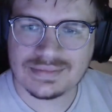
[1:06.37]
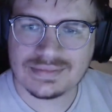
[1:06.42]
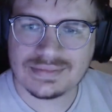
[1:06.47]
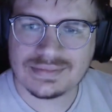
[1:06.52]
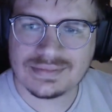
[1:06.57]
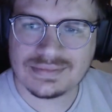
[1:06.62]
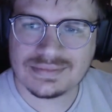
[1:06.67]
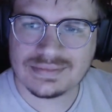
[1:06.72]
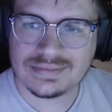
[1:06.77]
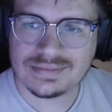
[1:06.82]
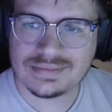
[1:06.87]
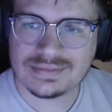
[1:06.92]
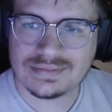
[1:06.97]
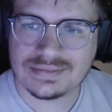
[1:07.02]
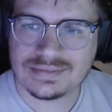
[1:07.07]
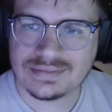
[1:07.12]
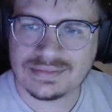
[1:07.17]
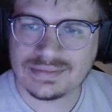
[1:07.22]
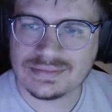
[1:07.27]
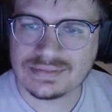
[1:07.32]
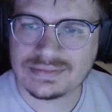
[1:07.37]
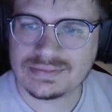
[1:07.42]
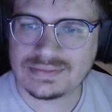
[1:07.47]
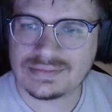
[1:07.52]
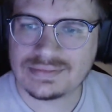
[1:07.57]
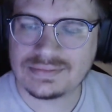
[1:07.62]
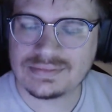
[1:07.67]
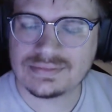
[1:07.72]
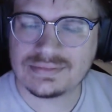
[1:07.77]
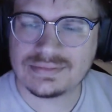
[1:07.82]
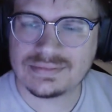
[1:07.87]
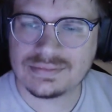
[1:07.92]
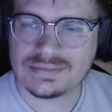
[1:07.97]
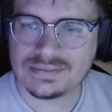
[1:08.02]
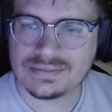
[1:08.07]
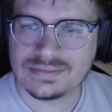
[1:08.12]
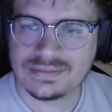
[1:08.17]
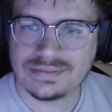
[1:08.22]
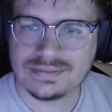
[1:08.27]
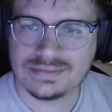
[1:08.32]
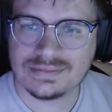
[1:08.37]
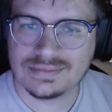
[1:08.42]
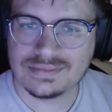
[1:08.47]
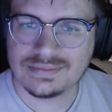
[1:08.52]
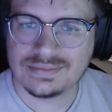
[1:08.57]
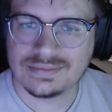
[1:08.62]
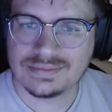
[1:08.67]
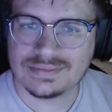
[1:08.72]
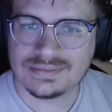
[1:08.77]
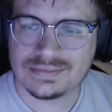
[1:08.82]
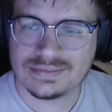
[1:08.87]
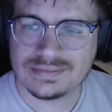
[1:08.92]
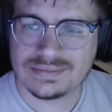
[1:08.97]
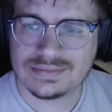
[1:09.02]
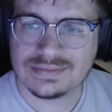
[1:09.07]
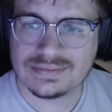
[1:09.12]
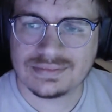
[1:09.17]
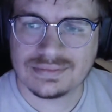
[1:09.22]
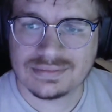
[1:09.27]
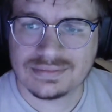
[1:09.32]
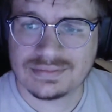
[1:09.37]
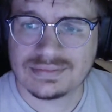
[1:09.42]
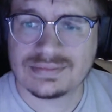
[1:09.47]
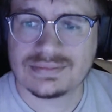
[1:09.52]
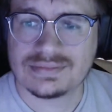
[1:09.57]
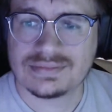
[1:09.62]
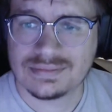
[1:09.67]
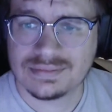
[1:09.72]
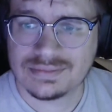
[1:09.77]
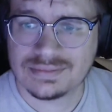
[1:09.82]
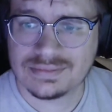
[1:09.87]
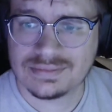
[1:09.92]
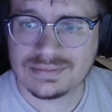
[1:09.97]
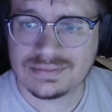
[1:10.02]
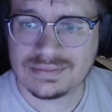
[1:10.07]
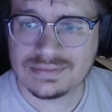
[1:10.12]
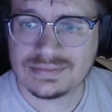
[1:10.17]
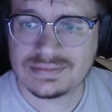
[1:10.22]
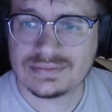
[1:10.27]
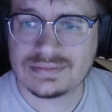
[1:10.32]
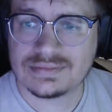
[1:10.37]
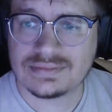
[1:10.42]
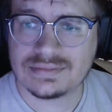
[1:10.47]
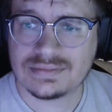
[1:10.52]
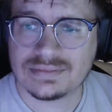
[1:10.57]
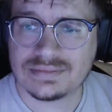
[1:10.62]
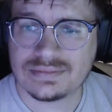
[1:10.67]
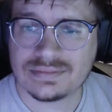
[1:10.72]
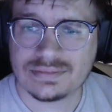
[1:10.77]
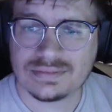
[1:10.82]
No words are spoken by the person on screen.